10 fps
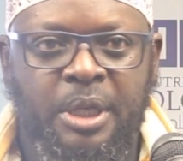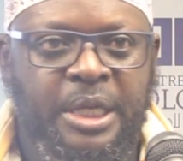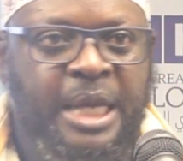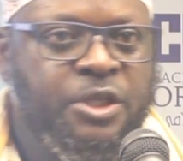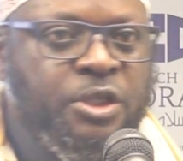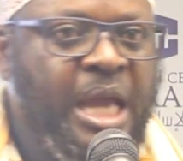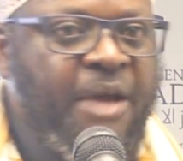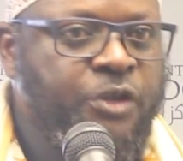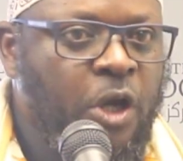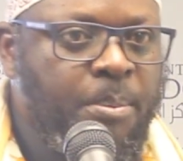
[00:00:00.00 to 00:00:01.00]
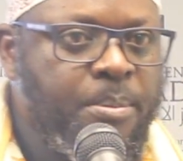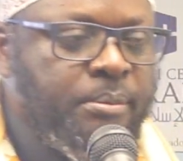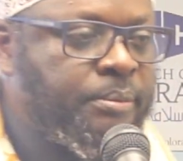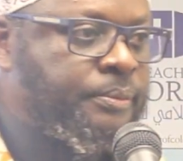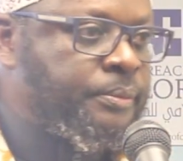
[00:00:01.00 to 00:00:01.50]
He doesn't have job,
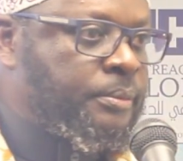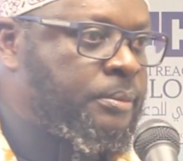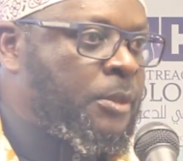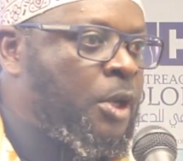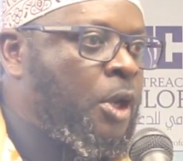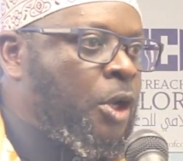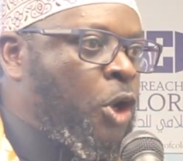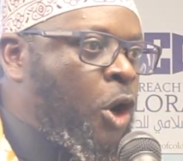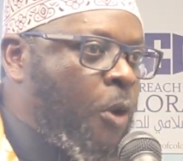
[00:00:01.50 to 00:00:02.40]
no